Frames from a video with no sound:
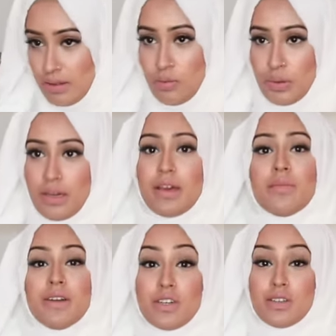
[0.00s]
this will be
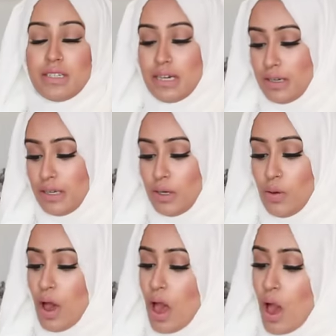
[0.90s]
like my chance to tell you
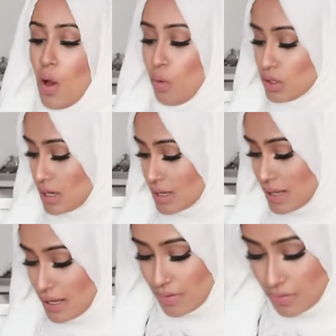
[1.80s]
what I
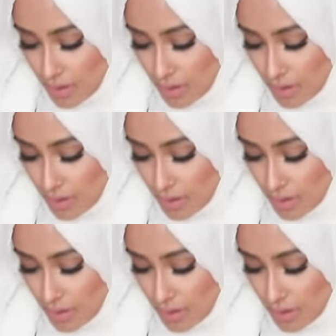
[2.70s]
think of